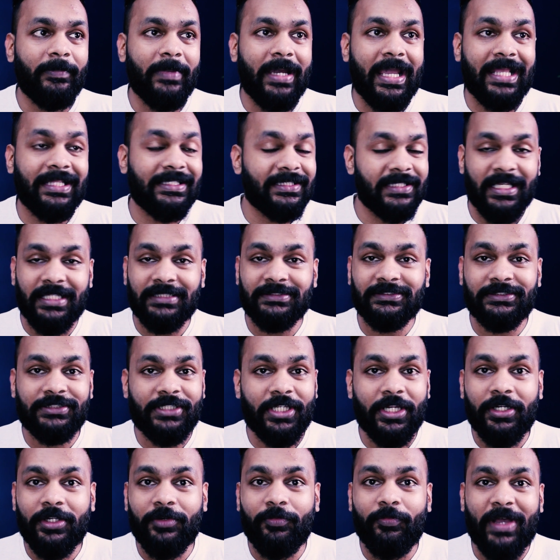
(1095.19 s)

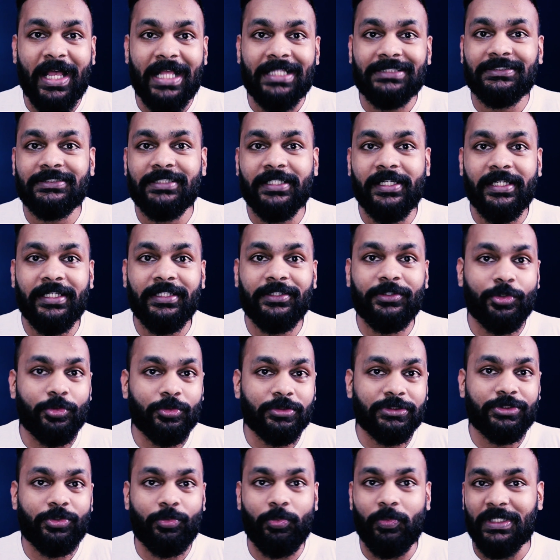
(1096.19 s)
instead of answering
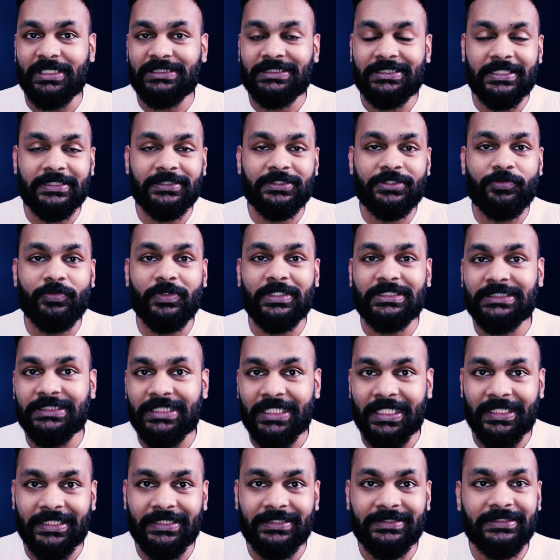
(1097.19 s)
those questions with
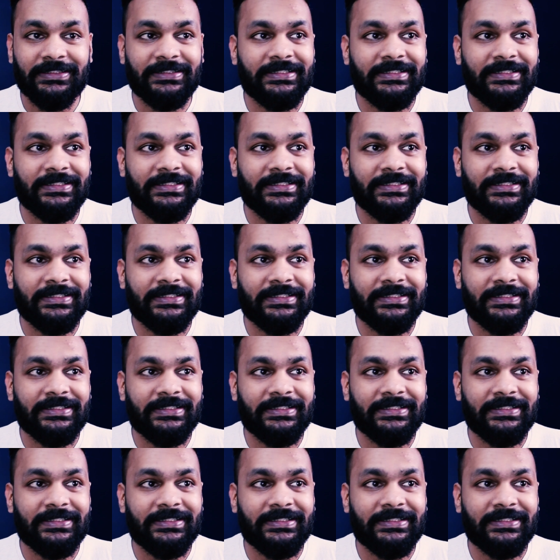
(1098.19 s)
science,